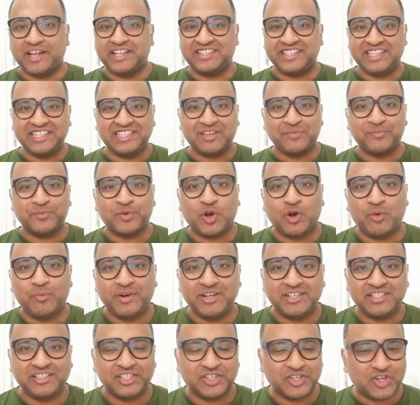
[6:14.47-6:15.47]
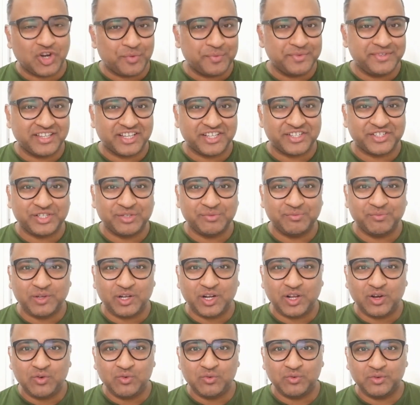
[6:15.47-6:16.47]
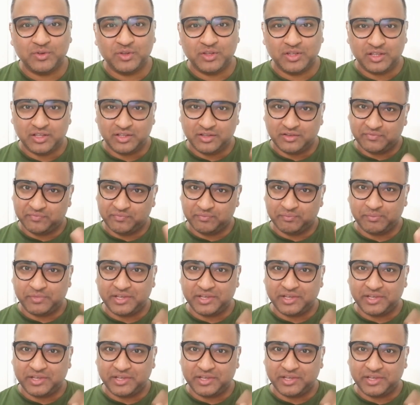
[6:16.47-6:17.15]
I hope I see some comments in the comment section below.